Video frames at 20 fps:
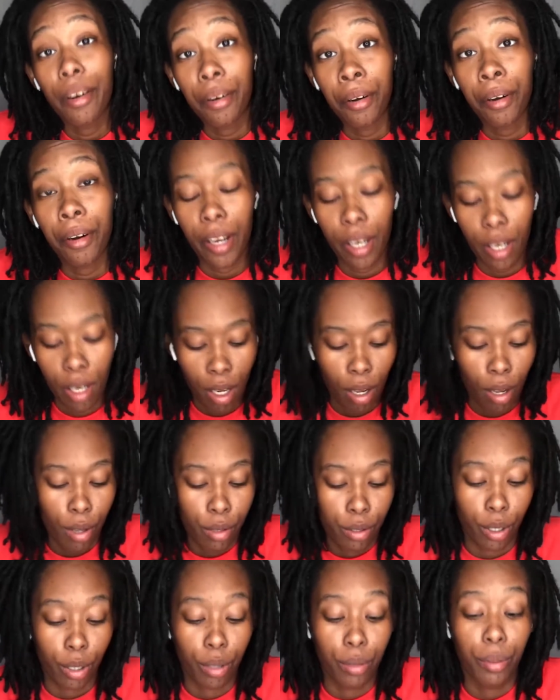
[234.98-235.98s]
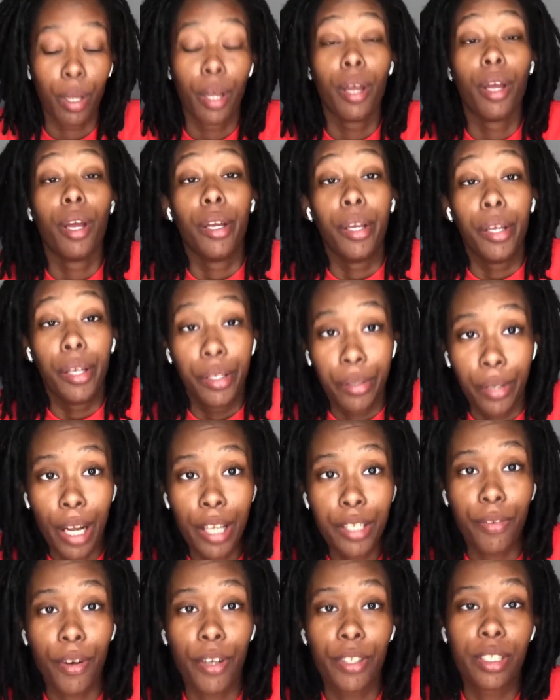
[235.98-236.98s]
All right, so you
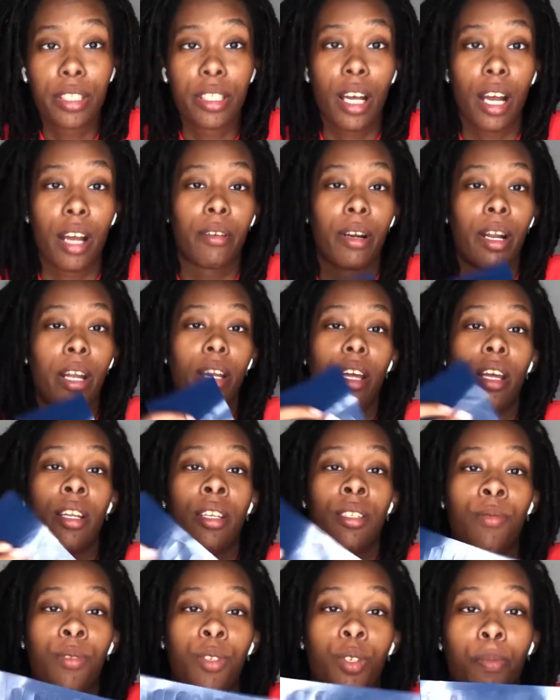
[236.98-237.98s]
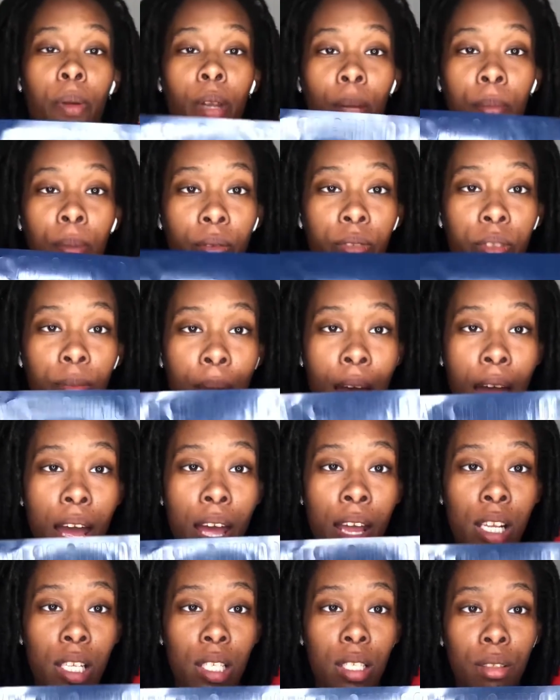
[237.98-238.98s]
cut your first design, right? And this is what you pull up off the mat,
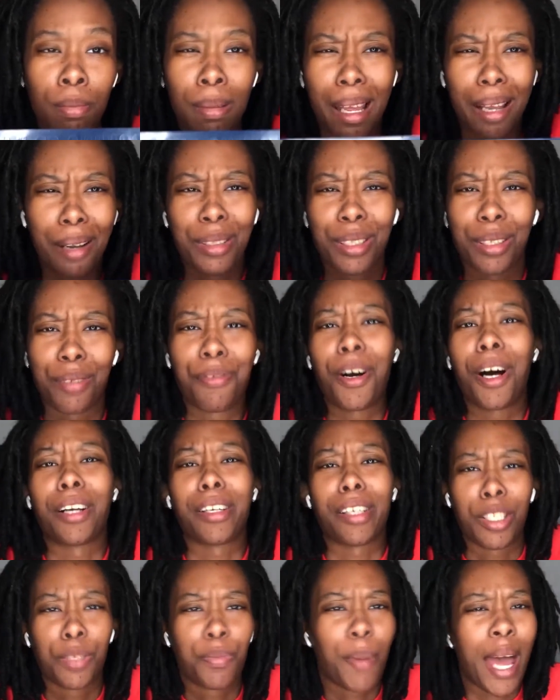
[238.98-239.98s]
and you're like, what the fuck? It's